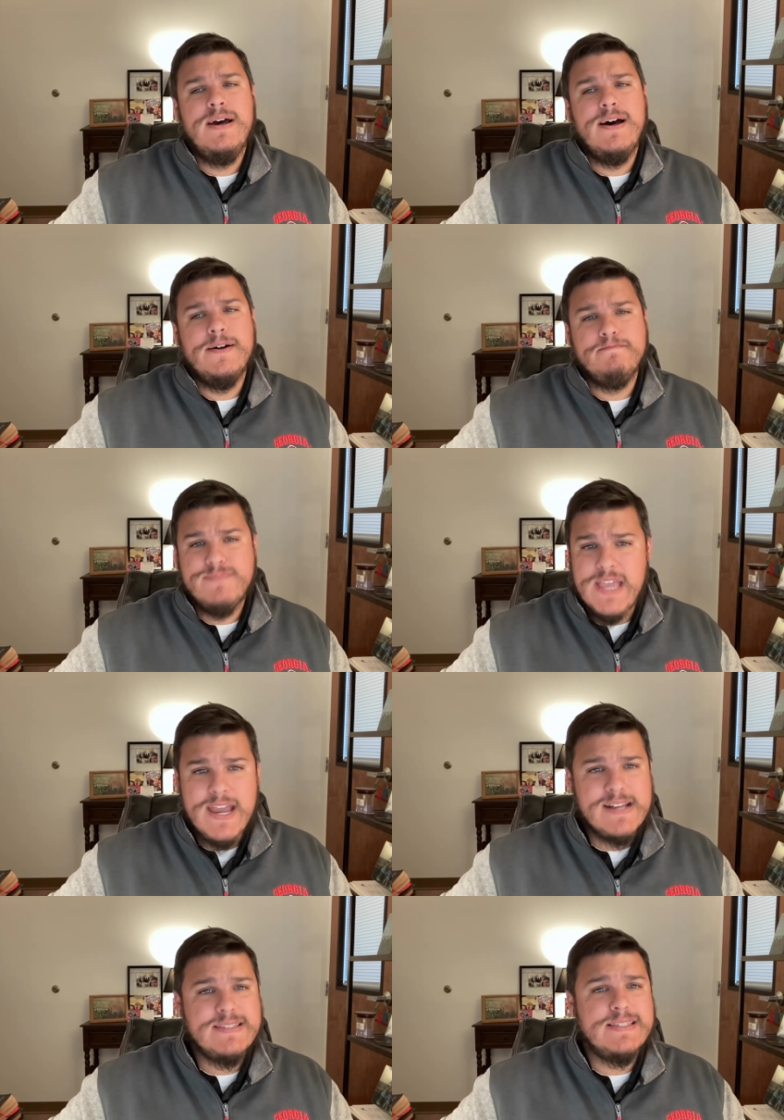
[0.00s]
um,
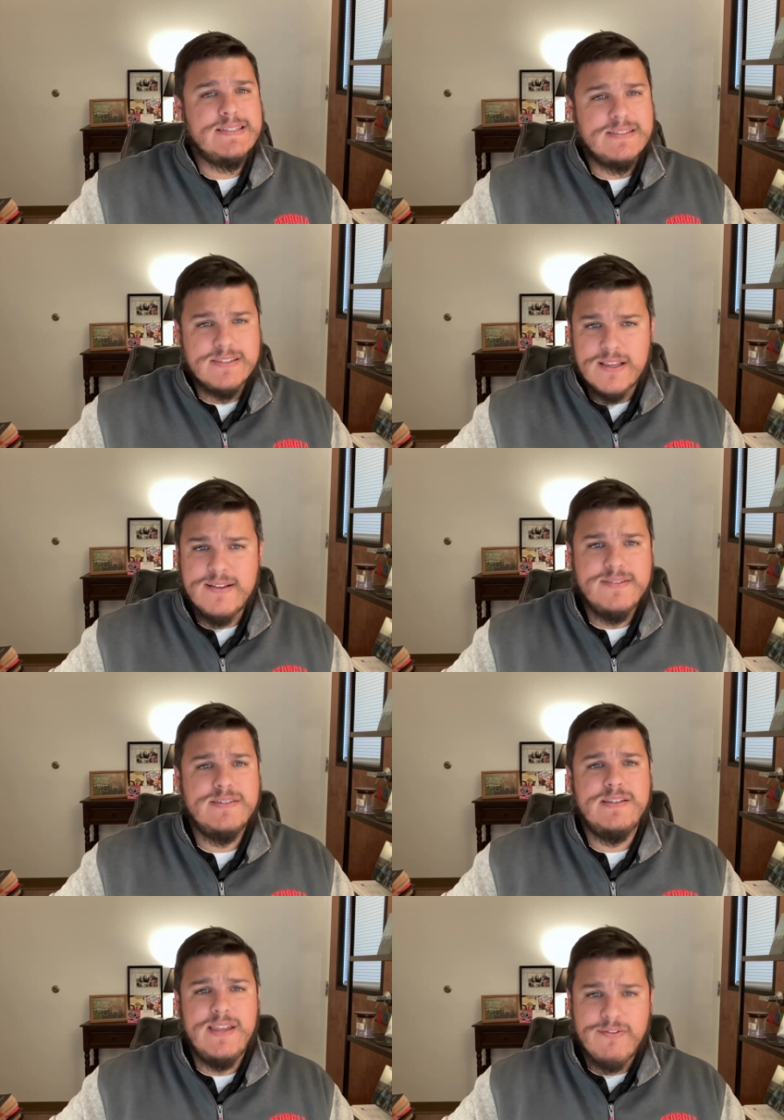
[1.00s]
dads and
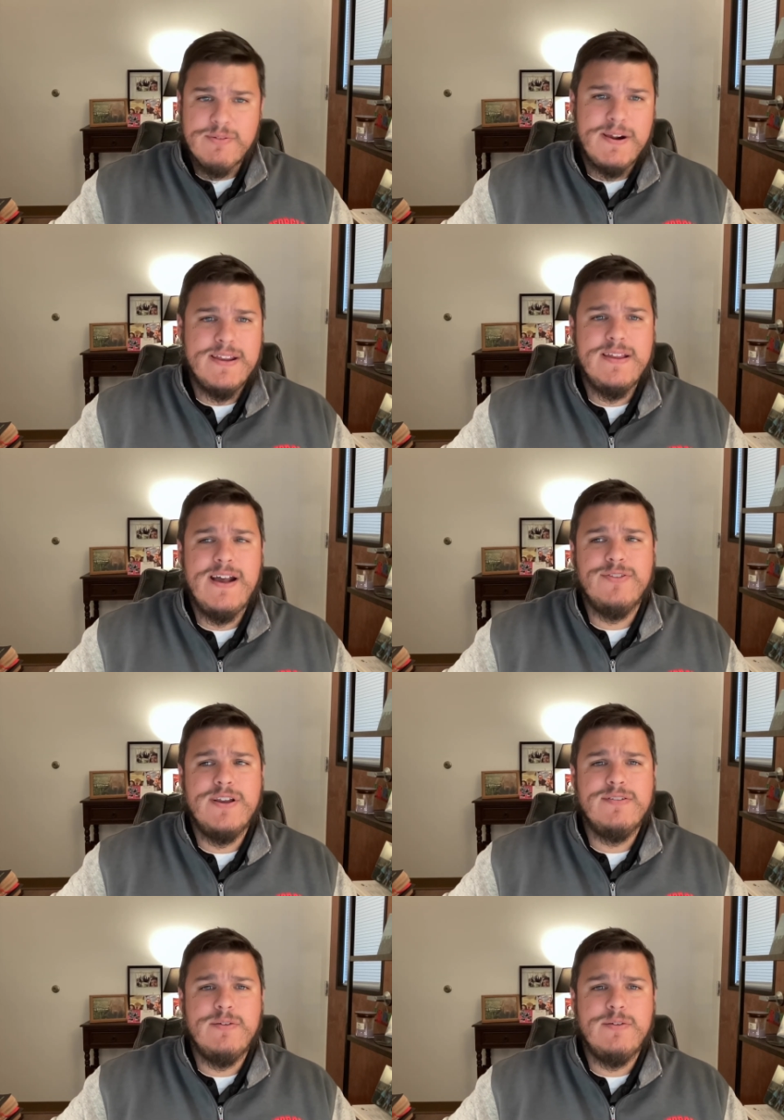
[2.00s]
sons, and everybody out there,